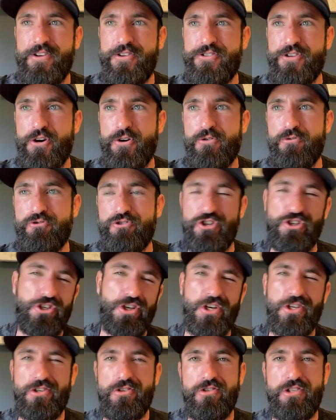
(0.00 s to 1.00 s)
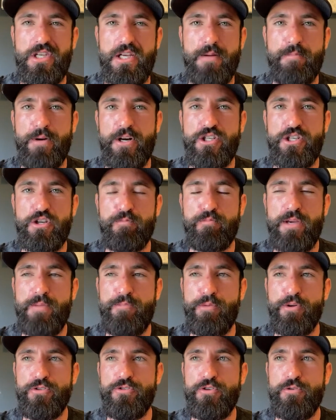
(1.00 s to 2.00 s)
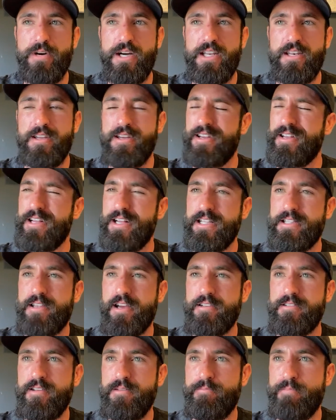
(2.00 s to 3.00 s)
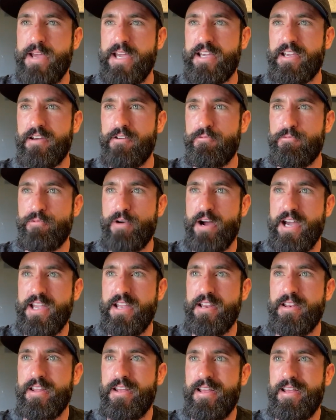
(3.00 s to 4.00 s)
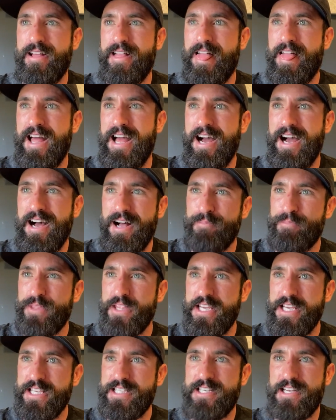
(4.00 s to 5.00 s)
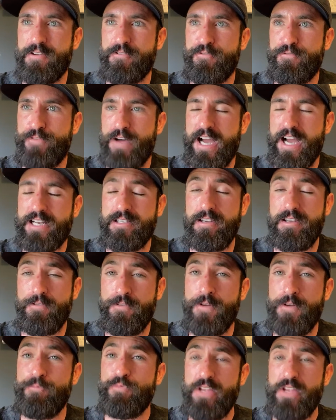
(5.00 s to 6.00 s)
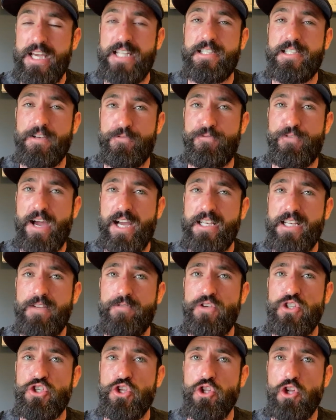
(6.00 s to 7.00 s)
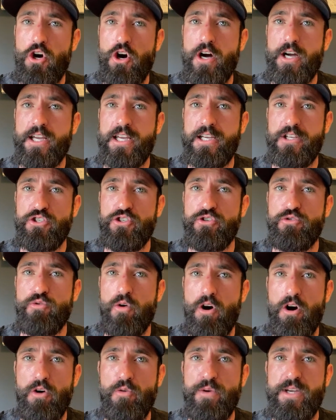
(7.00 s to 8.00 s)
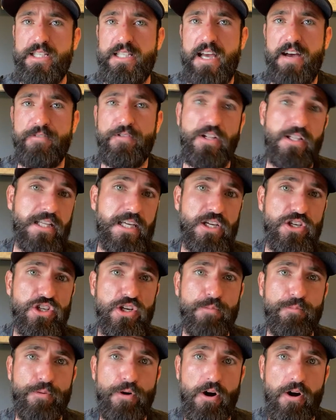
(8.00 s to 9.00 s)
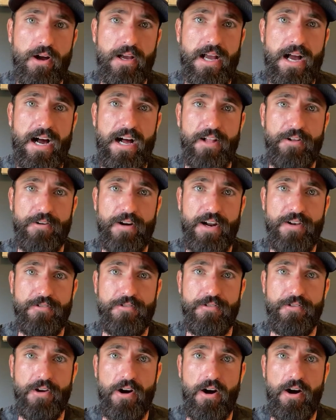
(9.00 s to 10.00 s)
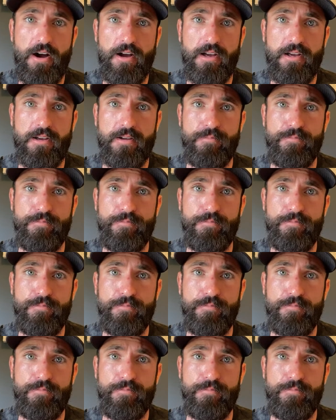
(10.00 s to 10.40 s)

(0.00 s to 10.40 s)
So just because you see a bunch of people do it, it doesn't make it right. Is it effective? It's effective as long as you always have a leash and prong collar on your dog.